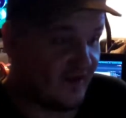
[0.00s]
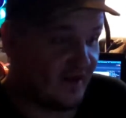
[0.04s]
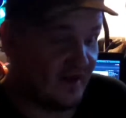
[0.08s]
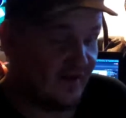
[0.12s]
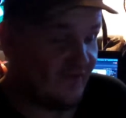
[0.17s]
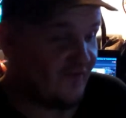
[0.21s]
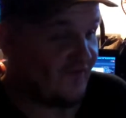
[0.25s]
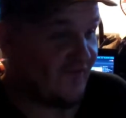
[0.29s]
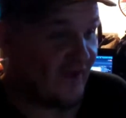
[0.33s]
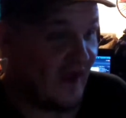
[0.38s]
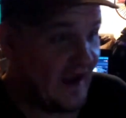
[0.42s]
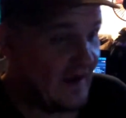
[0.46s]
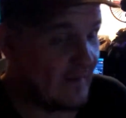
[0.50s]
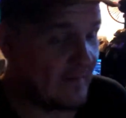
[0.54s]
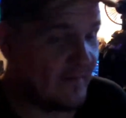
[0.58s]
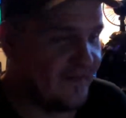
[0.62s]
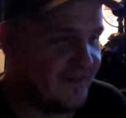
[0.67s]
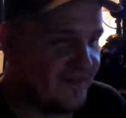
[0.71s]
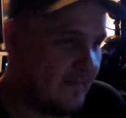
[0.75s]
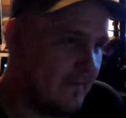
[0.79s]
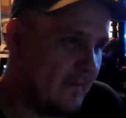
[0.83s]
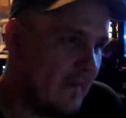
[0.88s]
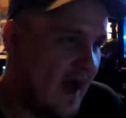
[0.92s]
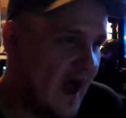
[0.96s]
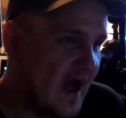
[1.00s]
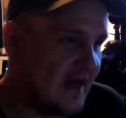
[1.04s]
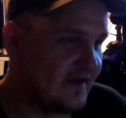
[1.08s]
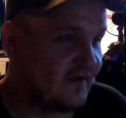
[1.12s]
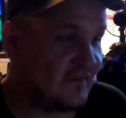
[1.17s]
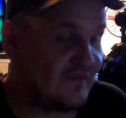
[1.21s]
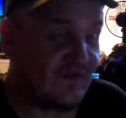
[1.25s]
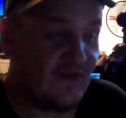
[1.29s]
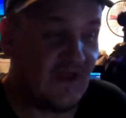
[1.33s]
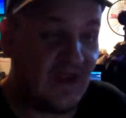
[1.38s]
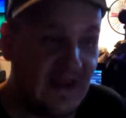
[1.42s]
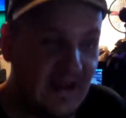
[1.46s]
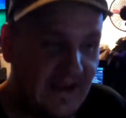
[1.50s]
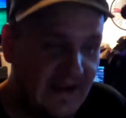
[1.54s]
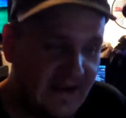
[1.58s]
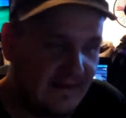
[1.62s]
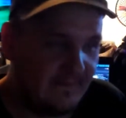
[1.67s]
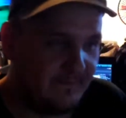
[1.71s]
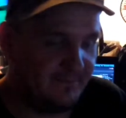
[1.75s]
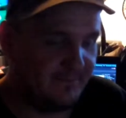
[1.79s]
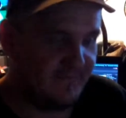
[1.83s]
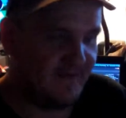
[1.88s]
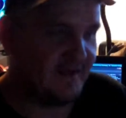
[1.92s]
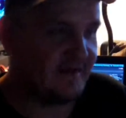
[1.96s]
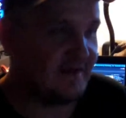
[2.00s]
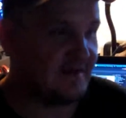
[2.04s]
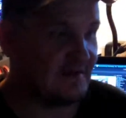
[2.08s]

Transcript: gonna stay with the Model T. You